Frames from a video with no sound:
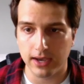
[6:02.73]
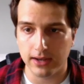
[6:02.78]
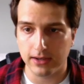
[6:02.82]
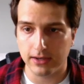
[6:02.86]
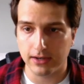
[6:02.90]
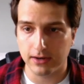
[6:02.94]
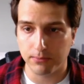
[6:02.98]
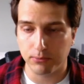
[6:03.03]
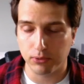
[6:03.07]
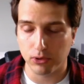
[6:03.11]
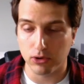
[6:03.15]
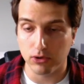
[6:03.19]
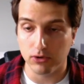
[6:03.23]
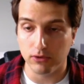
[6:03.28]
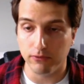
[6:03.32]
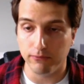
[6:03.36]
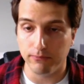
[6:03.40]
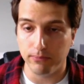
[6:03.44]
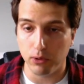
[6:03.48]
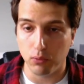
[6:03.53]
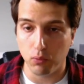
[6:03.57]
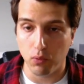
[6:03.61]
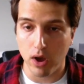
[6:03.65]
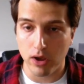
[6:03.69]
get approved.
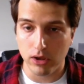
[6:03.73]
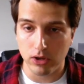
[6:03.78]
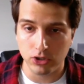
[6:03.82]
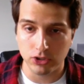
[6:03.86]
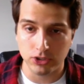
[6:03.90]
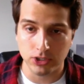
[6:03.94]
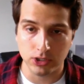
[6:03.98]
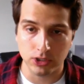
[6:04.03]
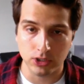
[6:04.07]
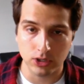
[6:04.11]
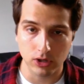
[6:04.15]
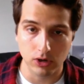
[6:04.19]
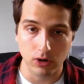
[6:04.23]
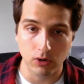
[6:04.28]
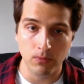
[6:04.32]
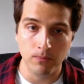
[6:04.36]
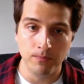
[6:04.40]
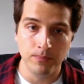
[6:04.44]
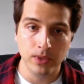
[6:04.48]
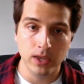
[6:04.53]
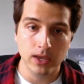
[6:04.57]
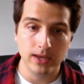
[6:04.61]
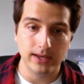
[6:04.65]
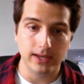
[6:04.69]
But what you should do
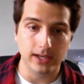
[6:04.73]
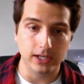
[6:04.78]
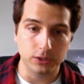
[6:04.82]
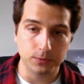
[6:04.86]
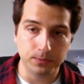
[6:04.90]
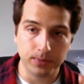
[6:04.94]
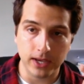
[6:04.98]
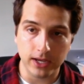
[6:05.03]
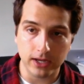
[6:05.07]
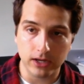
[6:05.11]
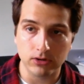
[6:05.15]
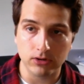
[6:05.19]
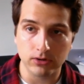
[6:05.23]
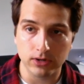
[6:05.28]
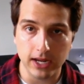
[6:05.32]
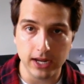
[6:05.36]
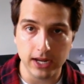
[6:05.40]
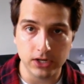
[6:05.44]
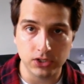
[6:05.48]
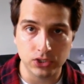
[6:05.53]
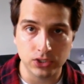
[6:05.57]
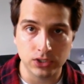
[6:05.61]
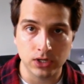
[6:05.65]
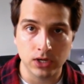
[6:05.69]
is pick your
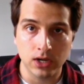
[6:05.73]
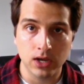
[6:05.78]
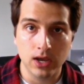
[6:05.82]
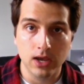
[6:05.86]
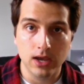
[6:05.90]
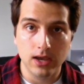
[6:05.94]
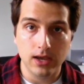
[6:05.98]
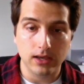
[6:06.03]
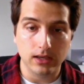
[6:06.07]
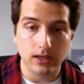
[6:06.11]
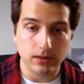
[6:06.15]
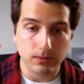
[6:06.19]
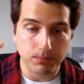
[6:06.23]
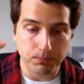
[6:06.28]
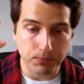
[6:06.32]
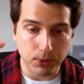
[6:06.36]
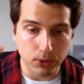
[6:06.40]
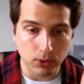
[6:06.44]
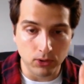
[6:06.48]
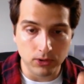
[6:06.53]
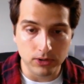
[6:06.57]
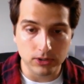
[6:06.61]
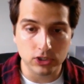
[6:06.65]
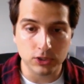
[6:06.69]
niche,
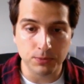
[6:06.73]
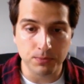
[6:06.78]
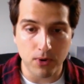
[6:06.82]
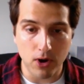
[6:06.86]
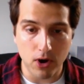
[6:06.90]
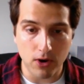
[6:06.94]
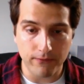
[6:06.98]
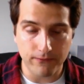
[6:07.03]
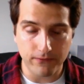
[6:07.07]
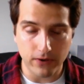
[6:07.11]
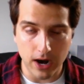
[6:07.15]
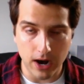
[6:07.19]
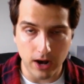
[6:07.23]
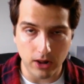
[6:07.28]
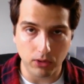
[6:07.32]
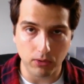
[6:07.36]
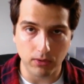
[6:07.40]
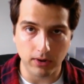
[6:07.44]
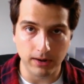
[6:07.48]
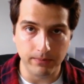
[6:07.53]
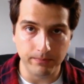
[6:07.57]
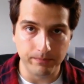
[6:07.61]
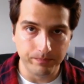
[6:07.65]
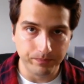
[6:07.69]
build a small
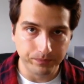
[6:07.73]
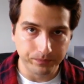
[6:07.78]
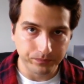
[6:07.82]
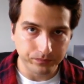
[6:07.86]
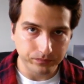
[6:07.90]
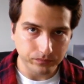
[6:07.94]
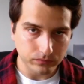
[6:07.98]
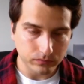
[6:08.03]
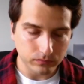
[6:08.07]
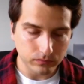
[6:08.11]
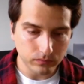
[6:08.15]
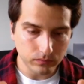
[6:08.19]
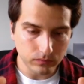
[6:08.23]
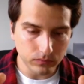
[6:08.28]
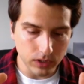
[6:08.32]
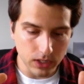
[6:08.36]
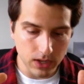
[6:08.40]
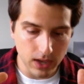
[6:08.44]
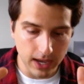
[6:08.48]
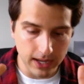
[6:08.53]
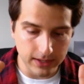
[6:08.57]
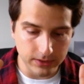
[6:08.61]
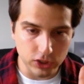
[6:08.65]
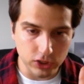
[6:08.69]
following,
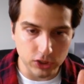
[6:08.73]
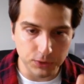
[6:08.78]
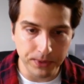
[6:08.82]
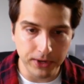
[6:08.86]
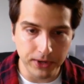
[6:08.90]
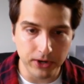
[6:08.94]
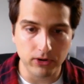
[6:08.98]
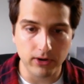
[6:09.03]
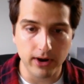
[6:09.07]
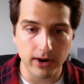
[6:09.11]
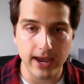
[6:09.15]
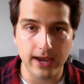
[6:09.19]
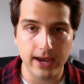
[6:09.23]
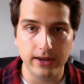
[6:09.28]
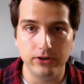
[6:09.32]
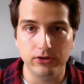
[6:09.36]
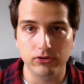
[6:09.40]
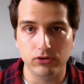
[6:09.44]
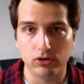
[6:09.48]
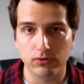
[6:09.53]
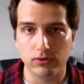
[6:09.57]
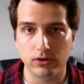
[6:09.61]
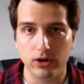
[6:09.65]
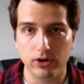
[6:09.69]
and spearhead
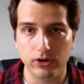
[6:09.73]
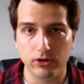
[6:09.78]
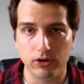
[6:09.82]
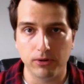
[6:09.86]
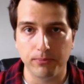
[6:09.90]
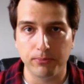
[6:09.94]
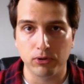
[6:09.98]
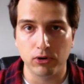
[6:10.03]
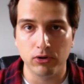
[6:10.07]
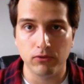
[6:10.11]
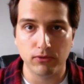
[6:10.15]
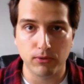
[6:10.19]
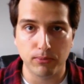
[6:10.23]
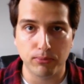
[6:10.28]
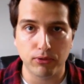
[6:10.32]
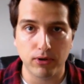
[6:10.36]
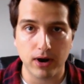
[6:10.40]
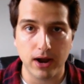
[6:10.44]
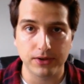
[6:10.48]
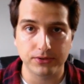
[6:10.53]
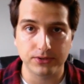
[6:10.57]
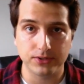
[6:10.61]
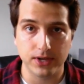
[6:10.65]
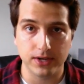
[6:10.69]
your, your approval
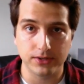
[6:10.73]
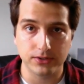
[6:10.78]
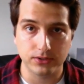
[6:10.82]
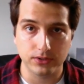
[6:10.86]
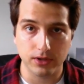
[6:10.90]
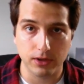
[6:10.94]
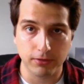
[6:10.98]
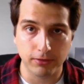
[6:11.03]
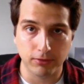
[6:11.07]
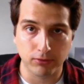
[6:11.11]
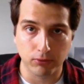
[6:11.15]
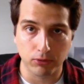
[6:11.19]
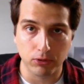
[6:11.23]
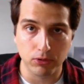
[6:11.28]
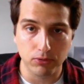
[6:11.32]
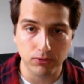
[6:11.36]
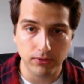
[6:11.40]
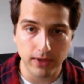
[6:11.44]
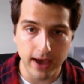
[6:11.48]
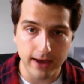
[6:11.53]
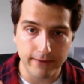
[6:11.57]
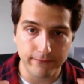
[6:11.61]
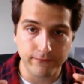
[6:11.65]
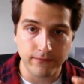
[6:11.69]
process through
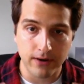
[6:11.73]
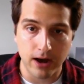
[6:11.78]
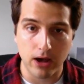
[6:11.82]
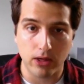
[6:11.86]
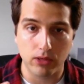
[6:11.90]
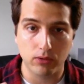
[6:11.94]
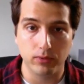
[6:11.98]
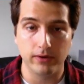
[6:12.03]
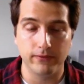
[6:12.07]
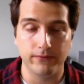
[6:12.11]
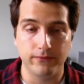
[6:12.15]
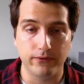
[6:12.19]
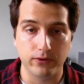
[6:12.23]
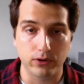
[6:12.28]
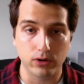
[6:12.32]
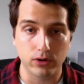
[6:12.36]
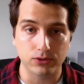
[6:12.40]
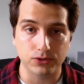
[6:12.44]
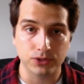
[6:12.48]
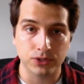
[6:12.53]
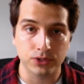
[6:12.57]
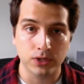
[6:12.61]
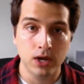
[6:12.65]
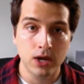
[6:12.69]
that following
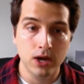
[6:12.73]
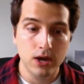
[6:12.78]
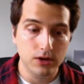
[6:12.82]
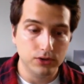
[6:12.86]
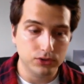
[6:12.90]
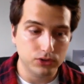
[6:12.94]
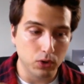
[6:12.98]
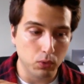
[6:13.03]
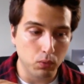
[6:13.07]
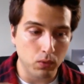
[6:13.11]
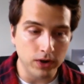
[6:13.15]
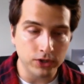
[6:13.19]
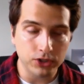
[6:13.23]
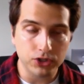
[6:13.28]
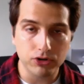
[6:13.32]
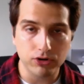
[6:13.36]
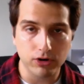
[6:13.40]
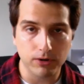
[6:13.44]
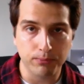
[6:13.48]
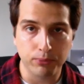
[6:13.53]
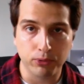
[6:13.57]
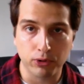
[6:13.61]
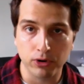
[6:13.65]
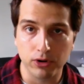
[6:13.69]
first. So once you're
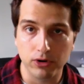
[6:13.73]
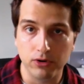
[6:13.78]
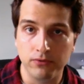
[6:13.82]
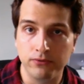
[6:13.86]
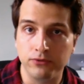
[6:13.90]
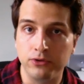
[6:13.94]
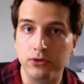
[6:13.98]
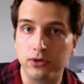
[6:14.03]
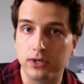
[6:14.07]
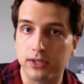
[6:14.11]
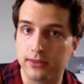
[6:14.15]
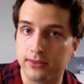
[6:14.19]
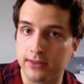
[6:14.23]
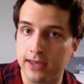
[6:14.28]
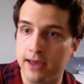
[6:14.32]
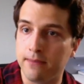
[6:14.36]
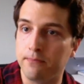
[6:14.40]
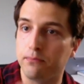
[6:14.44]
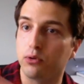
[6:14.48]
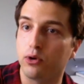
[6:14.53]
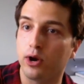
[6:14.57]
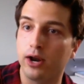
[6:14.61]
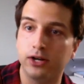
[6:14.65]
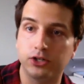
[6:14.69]
approved, you can then
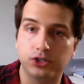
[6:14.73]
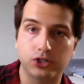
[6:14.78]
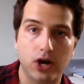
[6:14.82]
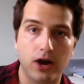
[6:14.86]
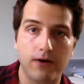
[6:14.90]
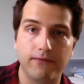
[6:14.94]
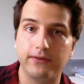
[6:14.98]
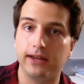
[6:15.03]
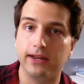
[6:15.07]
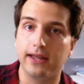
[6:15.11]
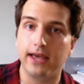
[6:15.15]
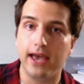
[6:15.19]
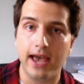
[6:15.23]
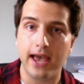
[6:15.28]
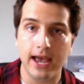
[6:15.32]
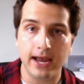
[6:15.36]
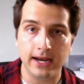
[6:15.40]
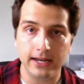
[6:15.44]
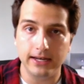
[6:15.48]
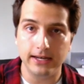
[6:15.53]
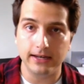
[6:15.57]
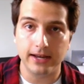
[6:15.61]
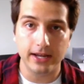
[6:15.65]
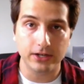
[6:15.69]
branch off into
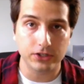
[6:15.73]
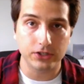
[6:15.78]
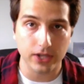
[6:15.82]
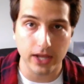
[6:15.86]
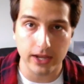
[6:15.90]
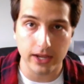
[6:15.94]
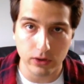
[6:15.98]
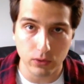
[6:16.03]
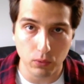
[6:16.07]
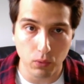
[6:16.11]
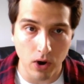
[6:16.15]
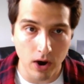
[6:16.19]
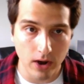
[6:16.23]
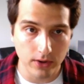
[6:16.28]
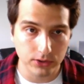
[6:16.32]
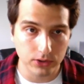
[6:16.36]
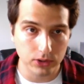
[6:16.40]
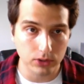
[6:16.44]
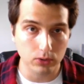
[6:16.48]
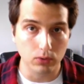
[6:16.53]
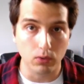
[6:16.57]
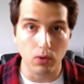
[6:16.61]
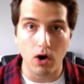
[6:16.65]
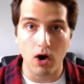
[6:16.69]
any niche that you want
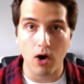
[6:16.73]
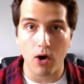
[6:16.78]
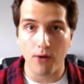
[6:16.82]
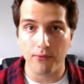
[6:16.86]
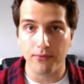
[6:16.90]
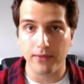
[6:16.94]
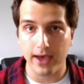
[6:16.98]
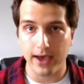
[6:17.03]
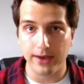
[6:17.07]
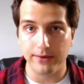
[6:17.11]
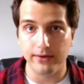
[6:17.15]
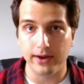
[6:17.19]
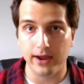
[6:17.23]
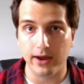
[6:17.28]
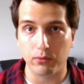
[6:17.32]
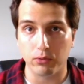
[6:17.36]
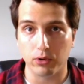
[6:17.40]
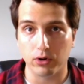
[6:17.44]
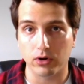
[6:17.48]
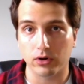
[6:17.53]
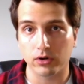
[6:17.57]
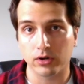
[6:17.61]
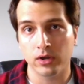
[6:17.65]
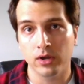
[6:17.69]
to on that network.